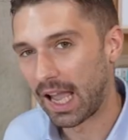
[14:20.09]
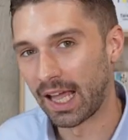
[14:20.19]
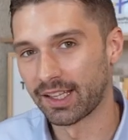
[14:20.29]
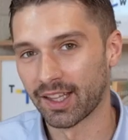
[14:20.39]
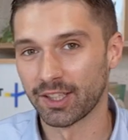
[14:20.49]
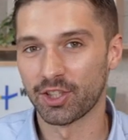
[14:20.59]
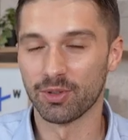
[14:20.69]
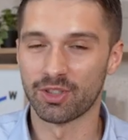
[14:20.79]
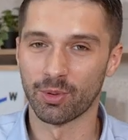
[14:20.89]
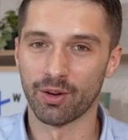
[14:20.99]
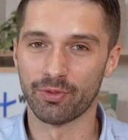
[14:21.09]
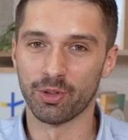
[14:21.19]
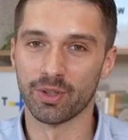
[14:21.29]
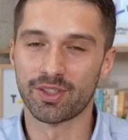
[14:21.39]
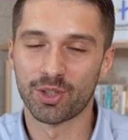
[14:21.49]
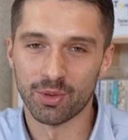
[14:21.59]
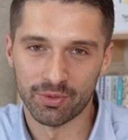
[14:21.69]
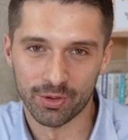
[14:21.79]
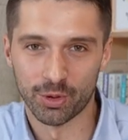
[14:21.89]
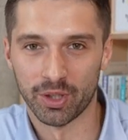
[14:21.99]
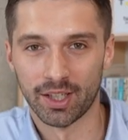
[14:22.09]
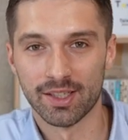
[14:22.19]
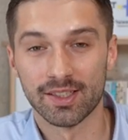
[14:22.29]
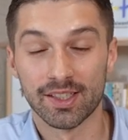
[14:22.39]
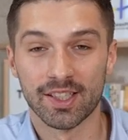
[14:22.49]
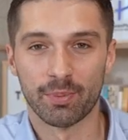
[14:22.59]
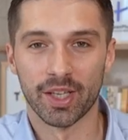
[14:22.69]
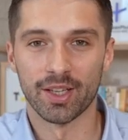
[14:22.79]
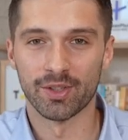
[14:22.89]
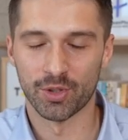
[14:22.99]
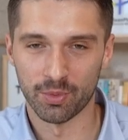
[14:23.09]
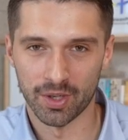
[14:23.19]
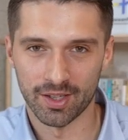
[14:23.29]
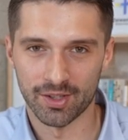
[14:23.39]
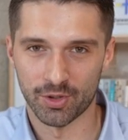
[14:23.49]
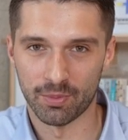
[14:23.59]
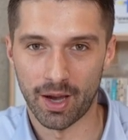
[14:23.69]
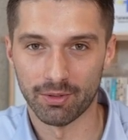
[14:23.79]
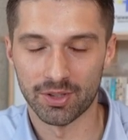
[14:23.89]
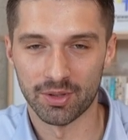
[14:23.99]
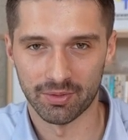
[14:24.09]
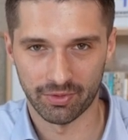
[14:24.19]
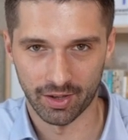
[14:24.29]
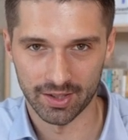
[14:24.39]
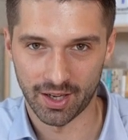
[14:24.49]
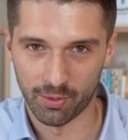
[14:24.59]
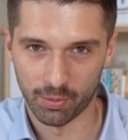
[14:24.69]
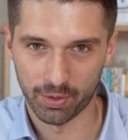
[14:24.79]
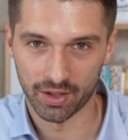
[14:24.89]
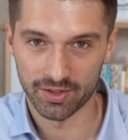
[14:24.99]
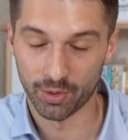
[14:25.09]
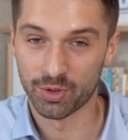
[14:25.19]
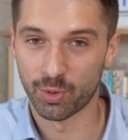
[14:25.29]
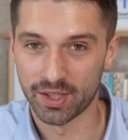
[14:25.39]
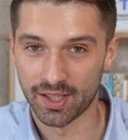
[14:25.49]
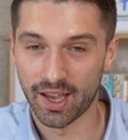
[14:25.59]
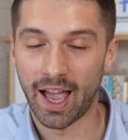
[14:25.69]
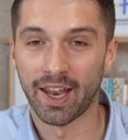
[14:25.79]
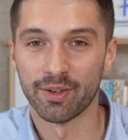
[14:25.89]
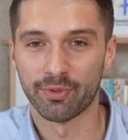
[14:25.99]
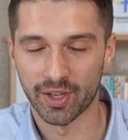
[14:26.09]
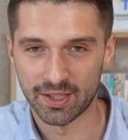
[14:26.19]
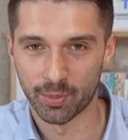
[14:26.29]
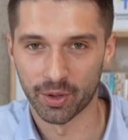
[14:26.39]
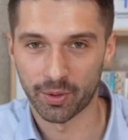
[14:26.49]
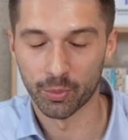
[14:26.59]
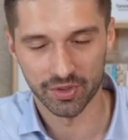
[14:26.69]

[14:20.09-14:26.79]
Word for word: And thank you to our viewers too for joining us. This has been Zoom In, Zoom Out. You can find Taiwan Plus on Twitter and Facebook.